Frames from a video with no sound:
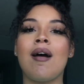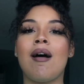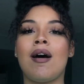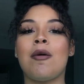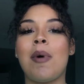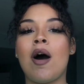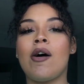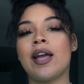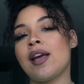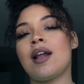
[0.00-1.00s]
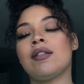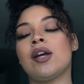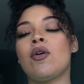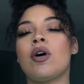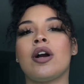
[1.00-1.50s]
I'll link
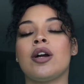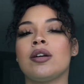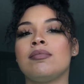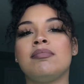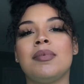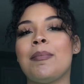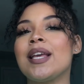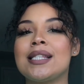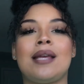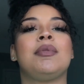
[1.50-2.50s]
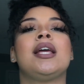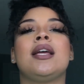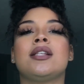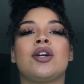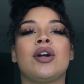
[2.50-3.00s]
all her mixtape
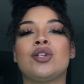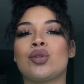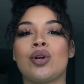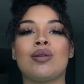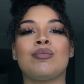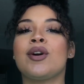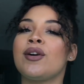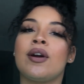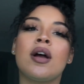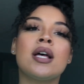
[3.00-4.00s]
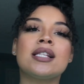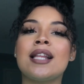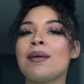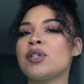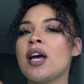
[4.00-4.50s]
links, her Instagram, her
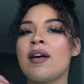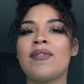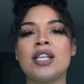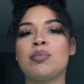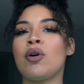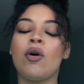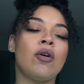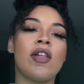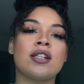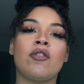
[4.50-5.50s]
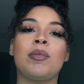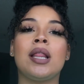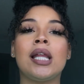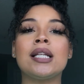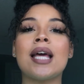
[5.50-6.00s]
Snapchat, Facebook, all that stuff will be
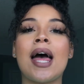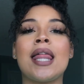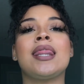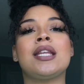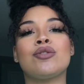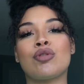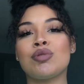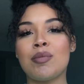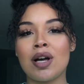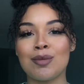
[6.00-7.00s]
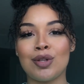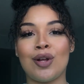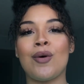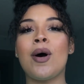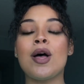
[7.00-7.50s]
linked in the description box
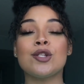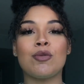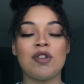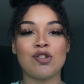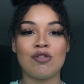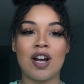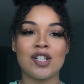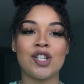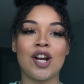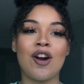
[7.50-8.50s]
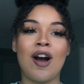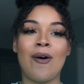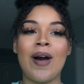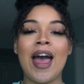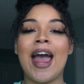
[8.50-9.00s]
below. So make sure you guys check her
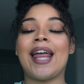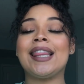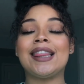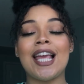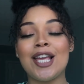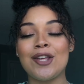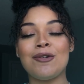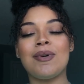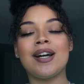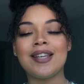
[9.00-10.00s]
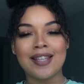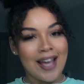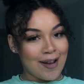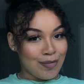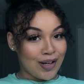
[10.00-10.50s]
out. And thank you
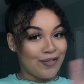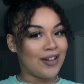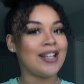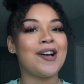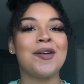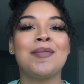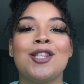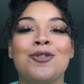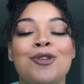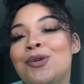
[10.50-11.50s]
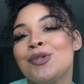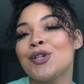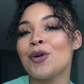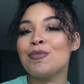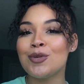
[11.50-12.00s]
again, brother, for allowing me to use
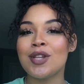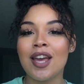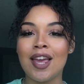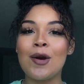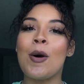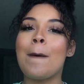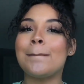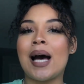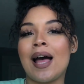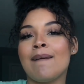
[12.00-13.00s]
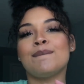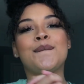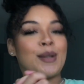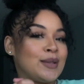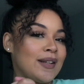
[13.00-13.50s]
your music here on my first
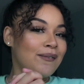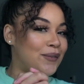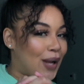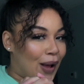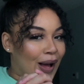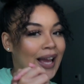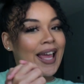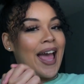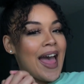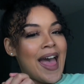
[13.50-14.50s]
broadcast.